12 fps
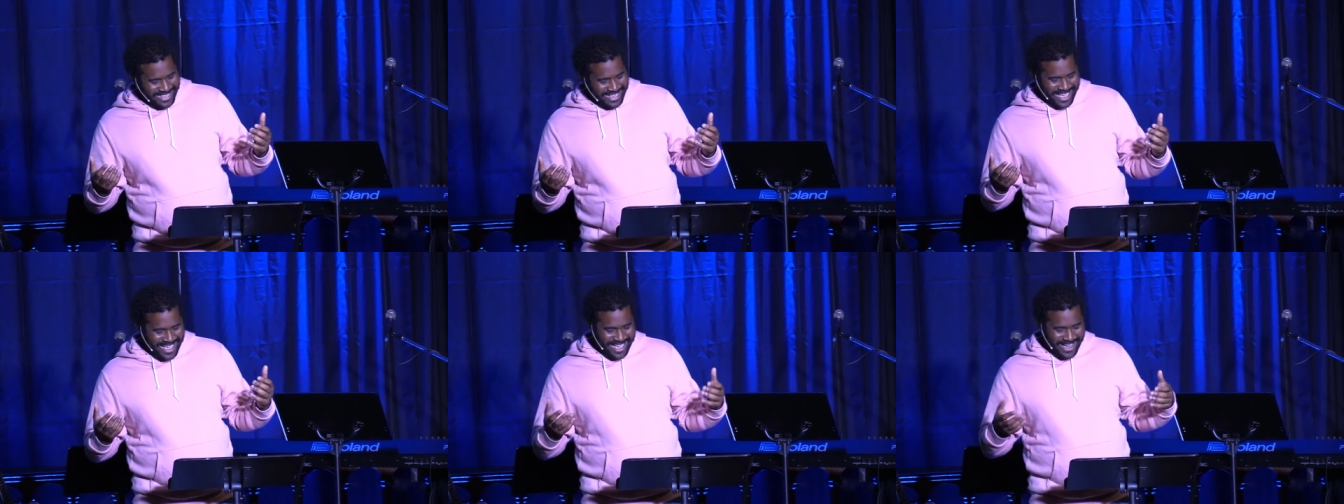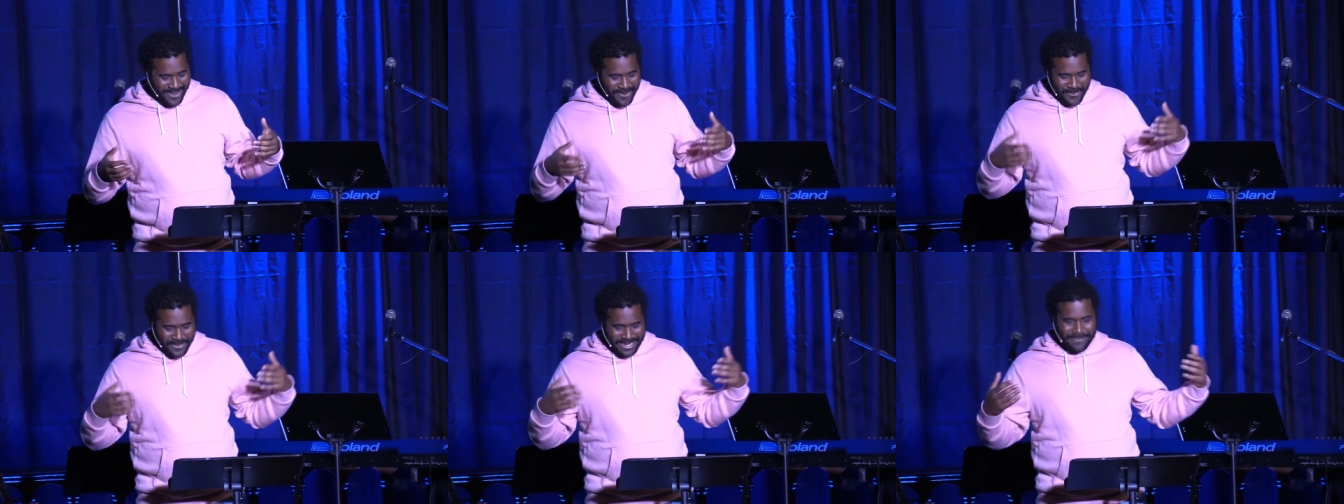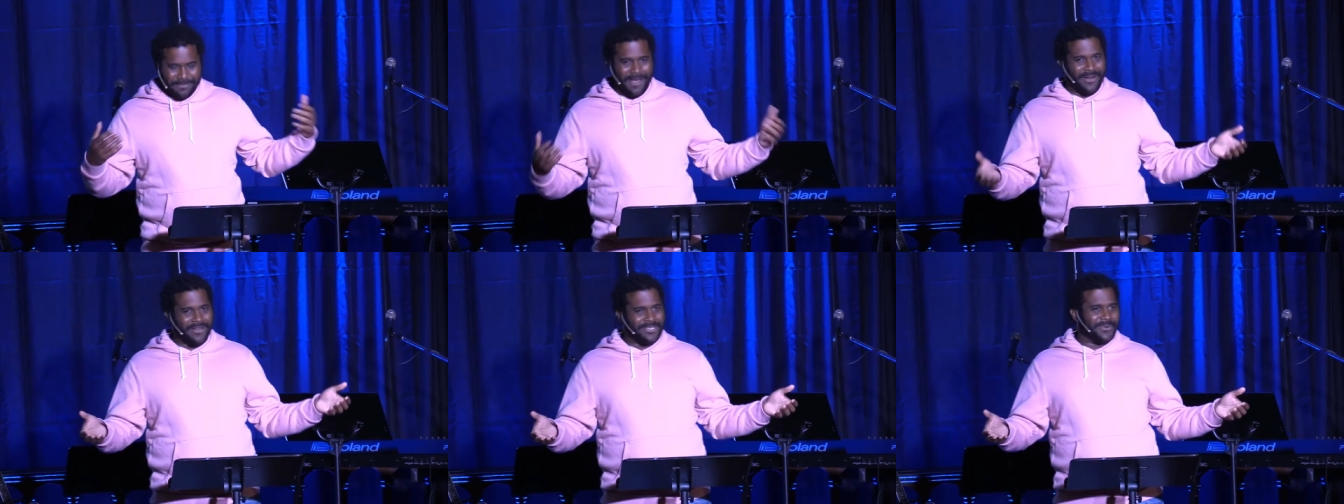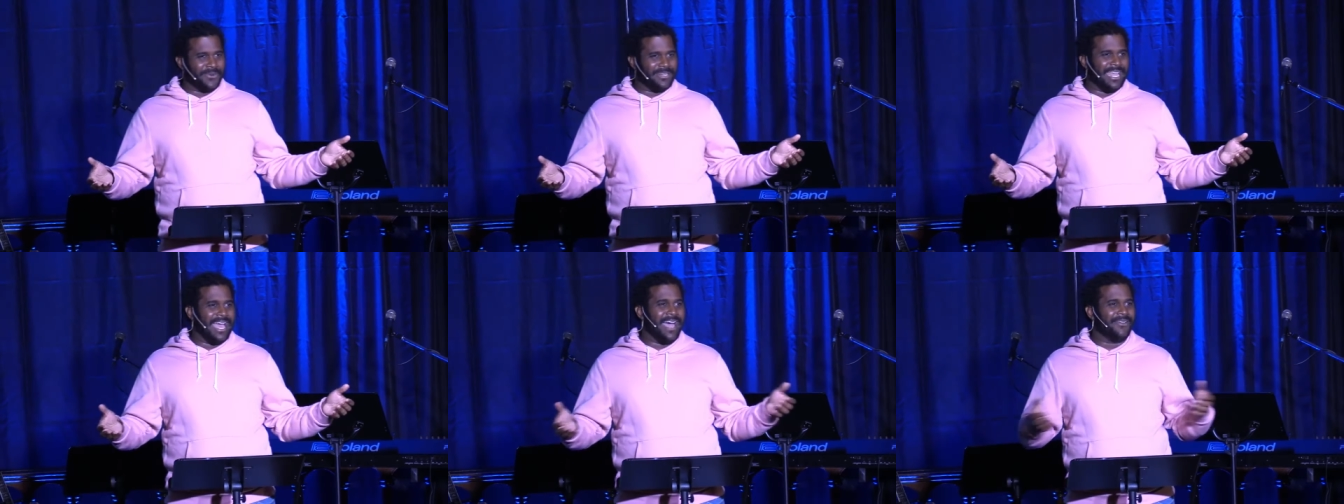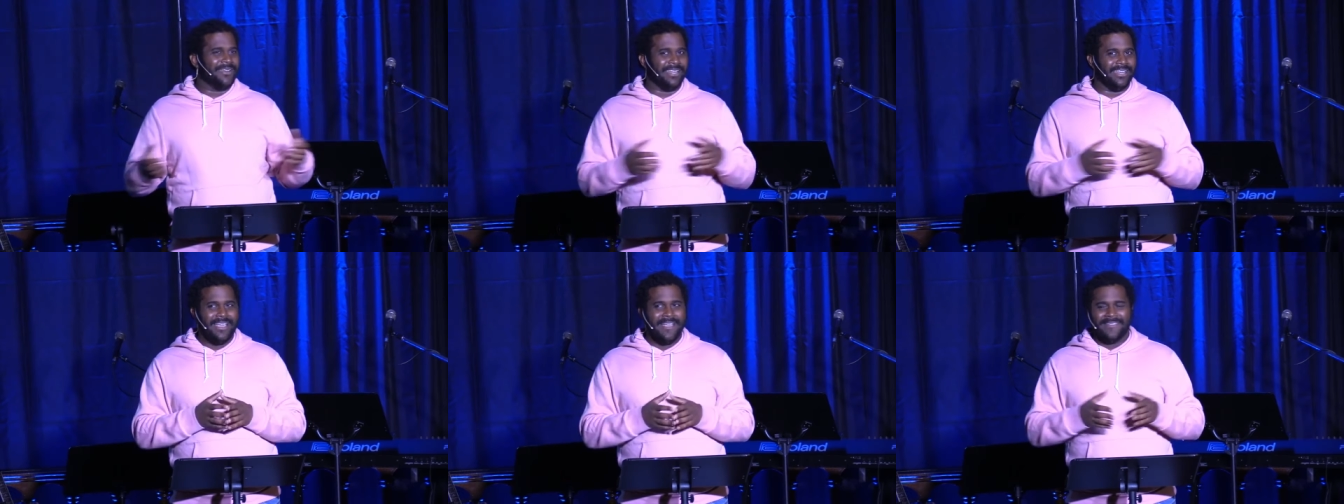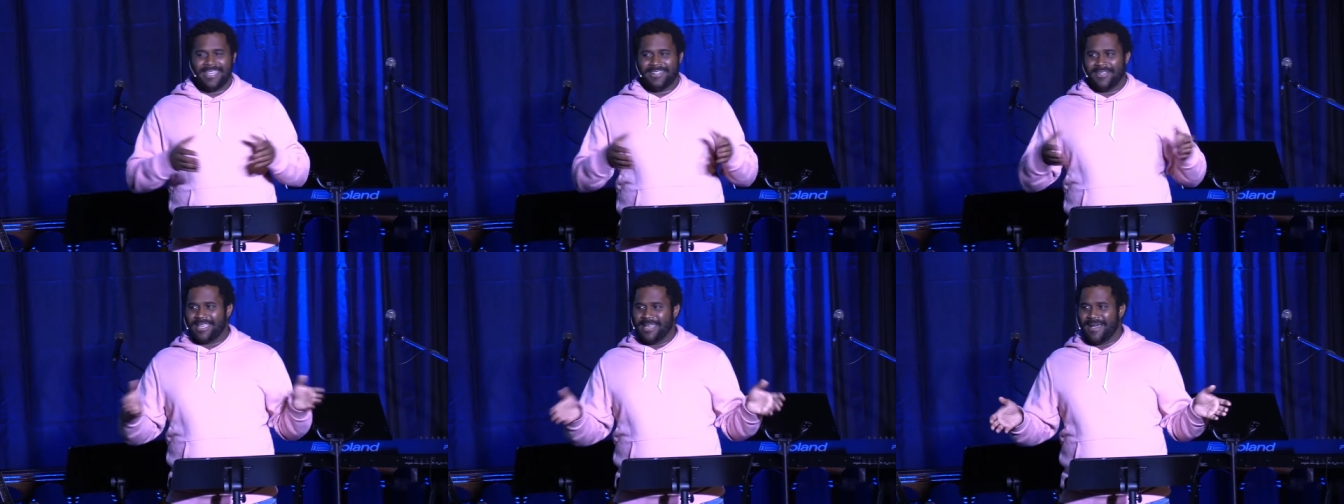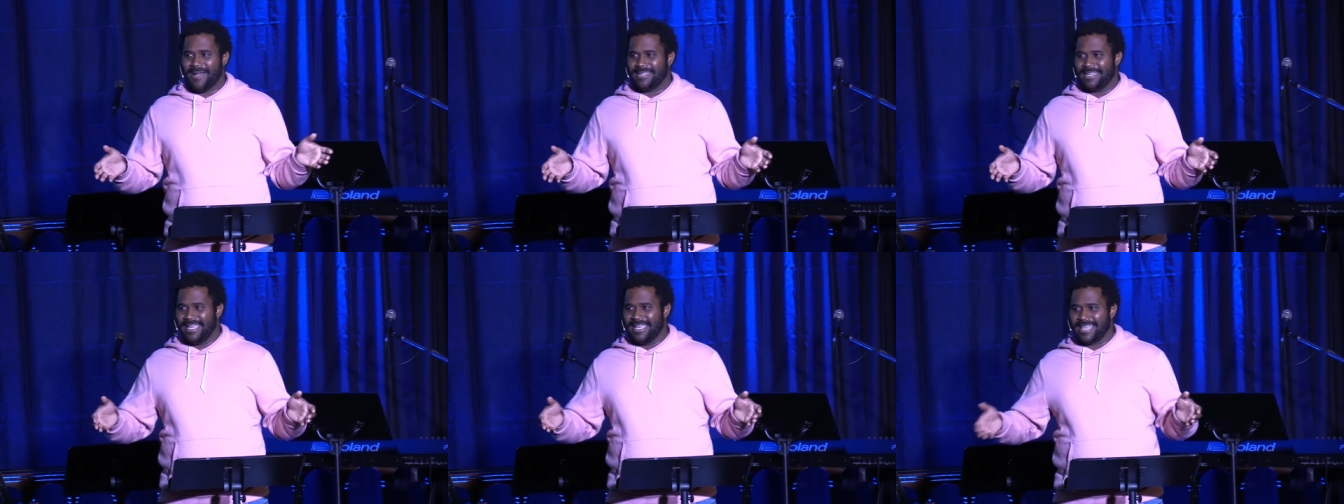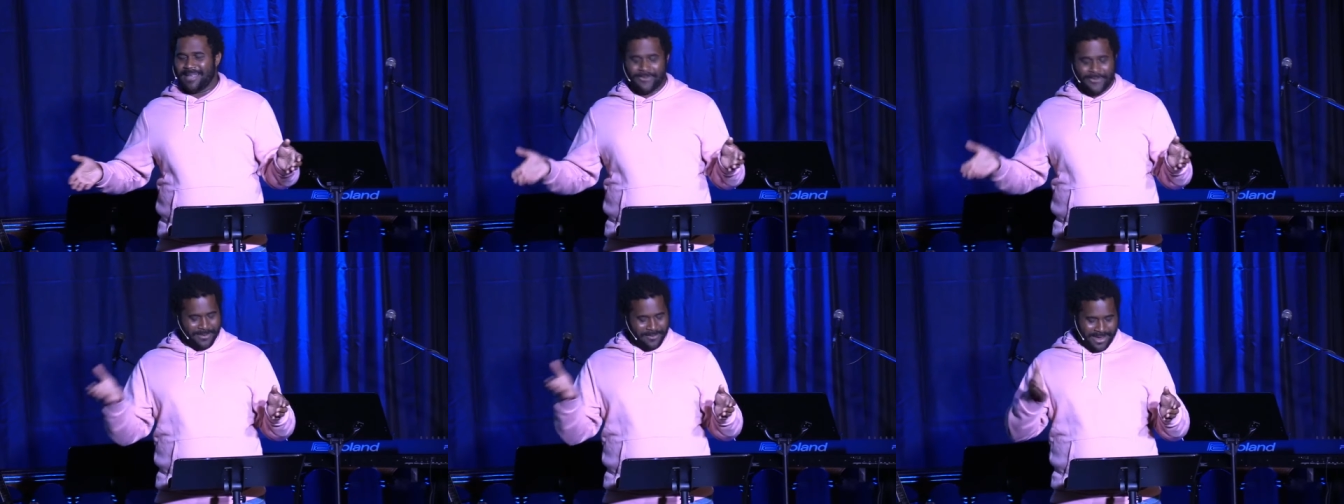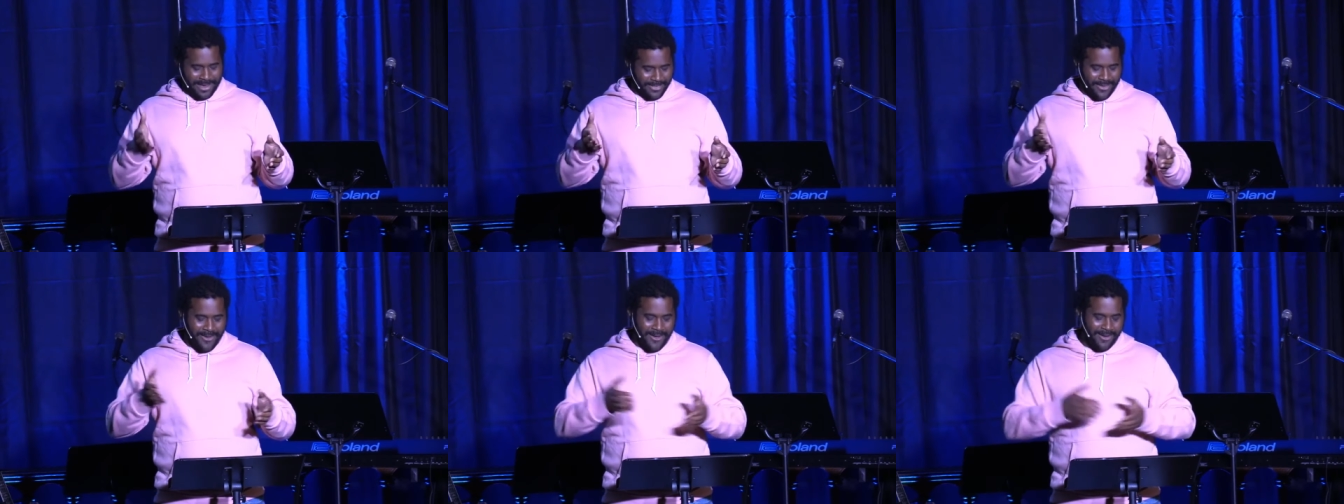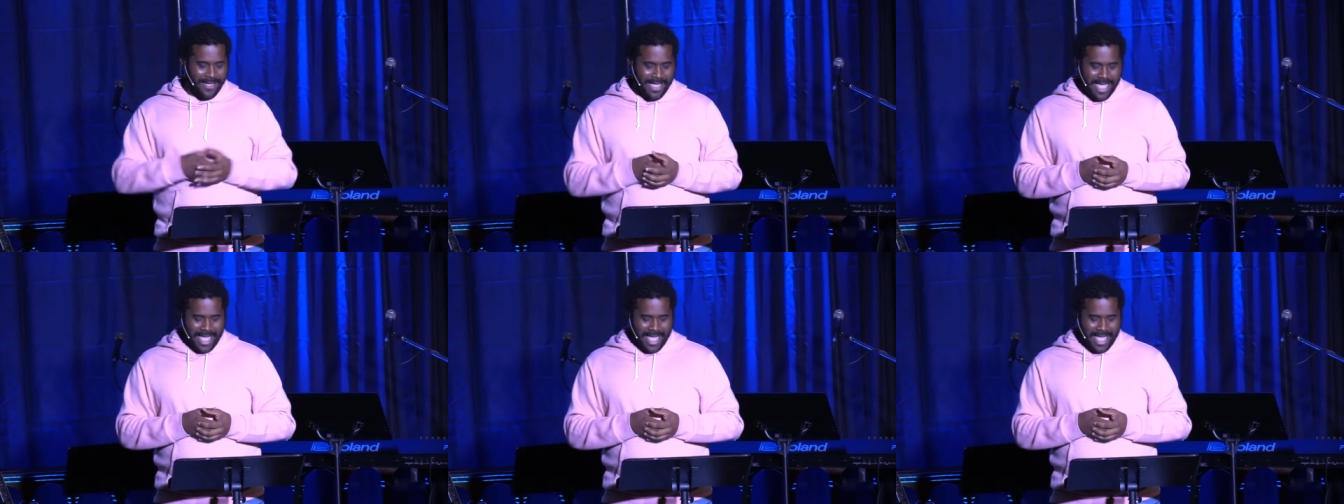Uh, or when his parents were in town and they took him out to eat, they'd bring me along.